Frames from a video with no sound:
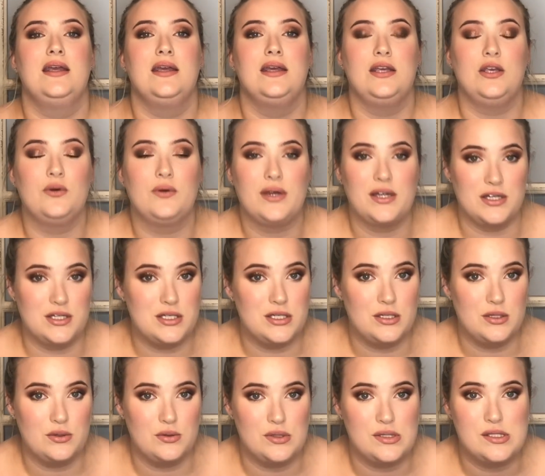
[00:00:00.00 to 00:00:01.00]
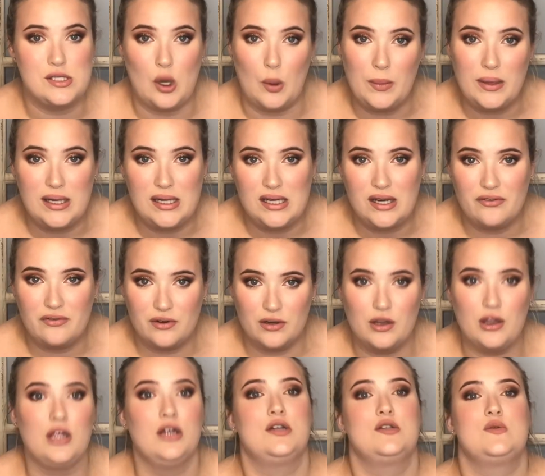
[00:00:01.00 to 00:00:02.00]
You can do so many
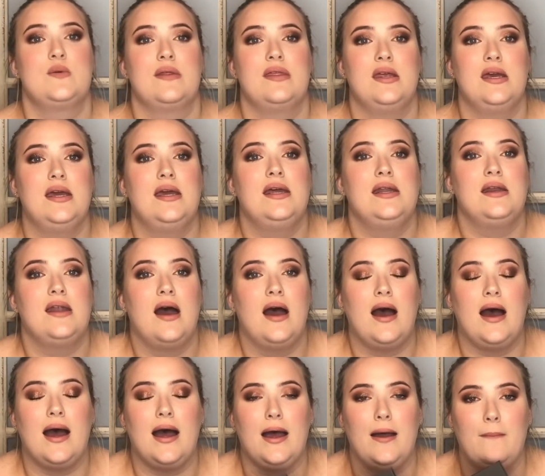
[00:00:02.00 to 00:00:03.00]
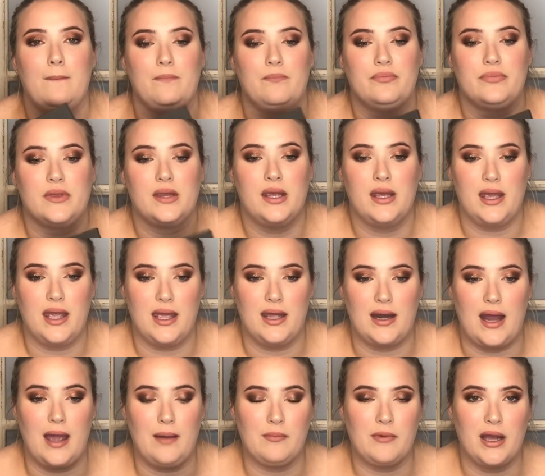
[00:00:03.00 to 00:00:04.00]
different looks with it, and
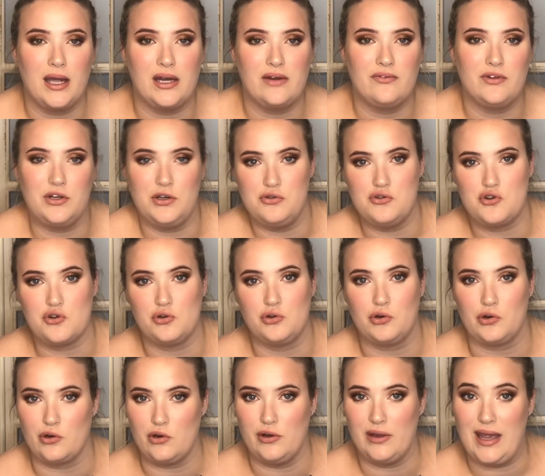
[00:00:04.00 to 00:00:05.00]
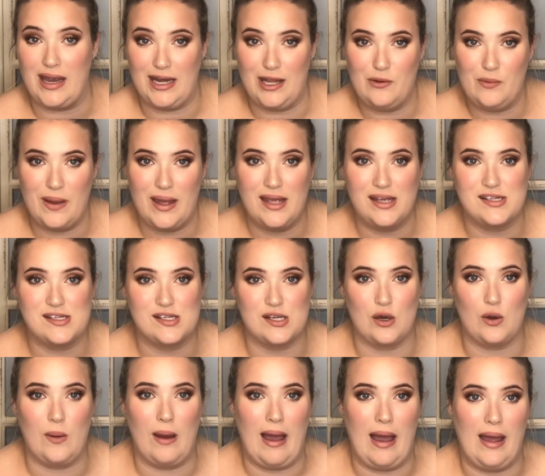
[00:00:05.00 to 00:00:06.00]
I'm kind of a neutral girl anyway,
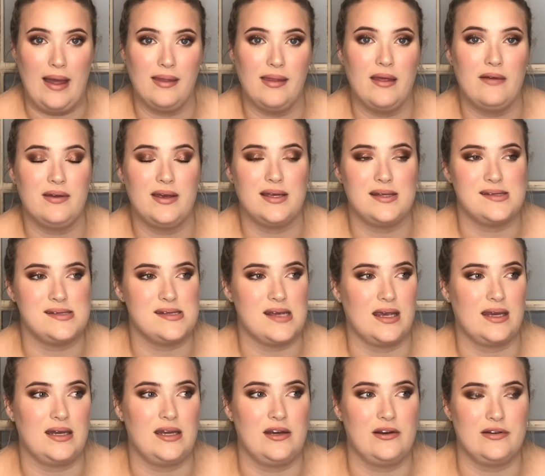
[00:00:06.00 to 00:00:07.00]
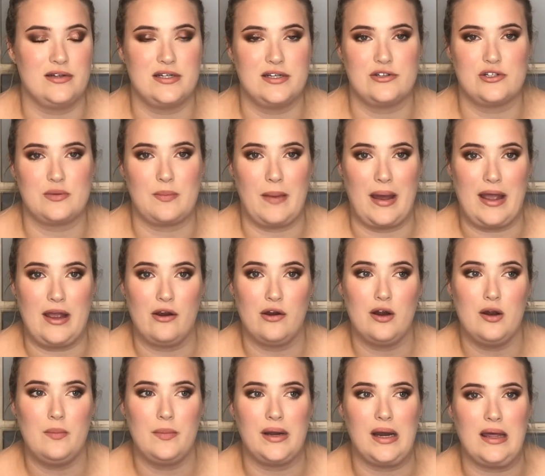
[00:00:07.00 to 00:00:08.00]
so I love it. It's like near and dear to my
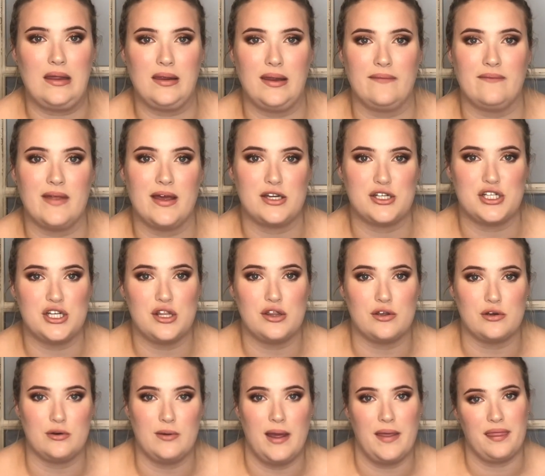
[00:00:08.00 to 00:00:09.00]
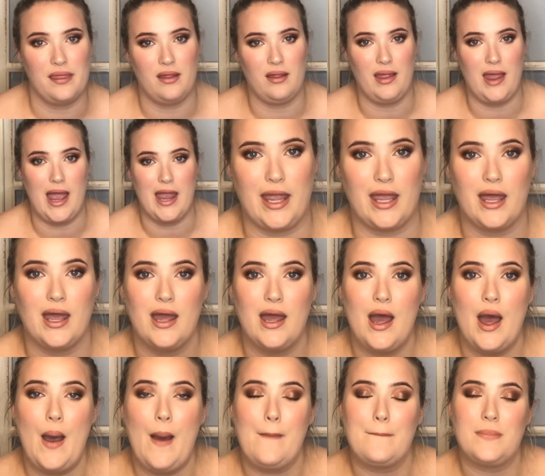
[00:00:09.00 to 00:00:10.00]
heart, but I love that she threw in the like
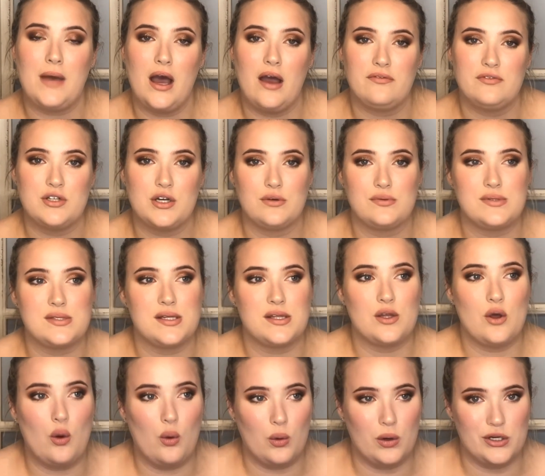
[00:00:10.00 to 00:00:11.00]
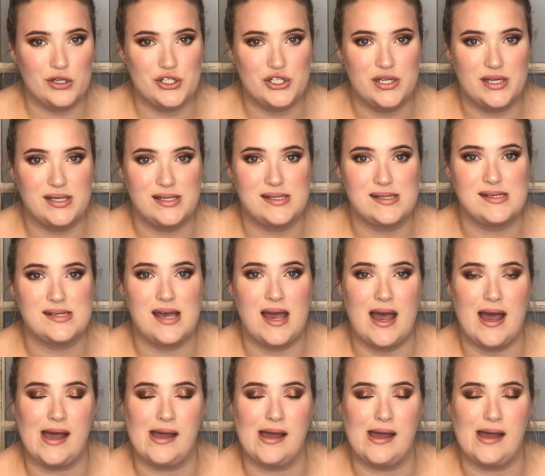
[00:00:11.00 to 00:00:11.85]
mauve tones and the oranges,